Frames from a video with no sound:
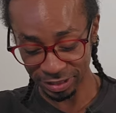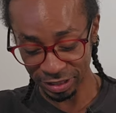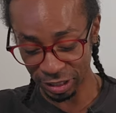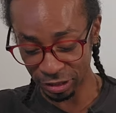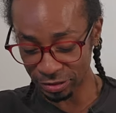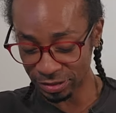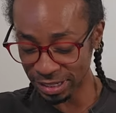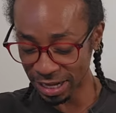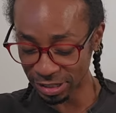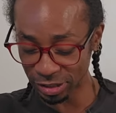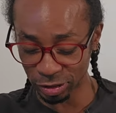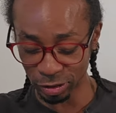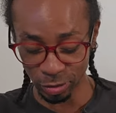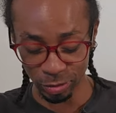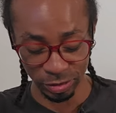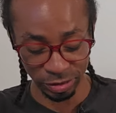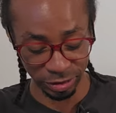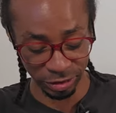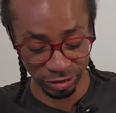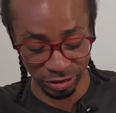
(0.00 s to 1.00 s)
There's that
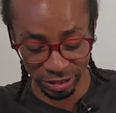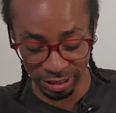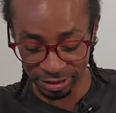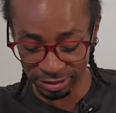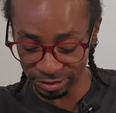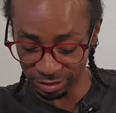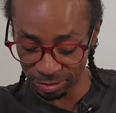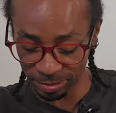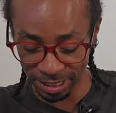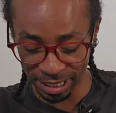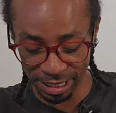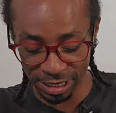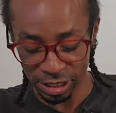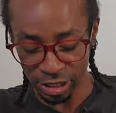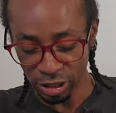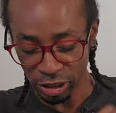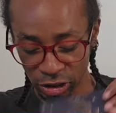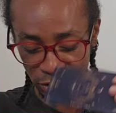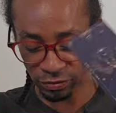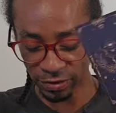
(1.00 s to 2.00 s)
soul searching, okay?
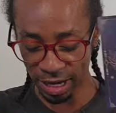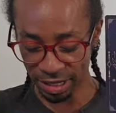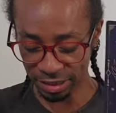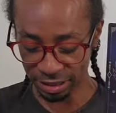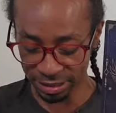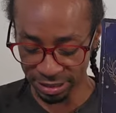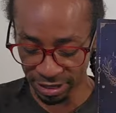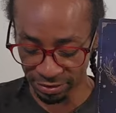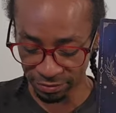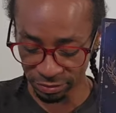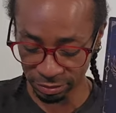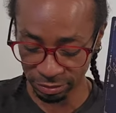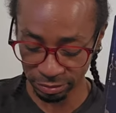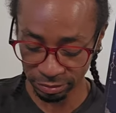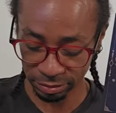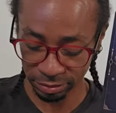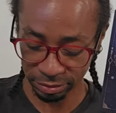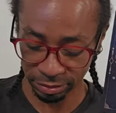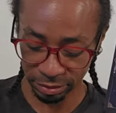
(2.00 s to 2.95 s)
You've got the Devil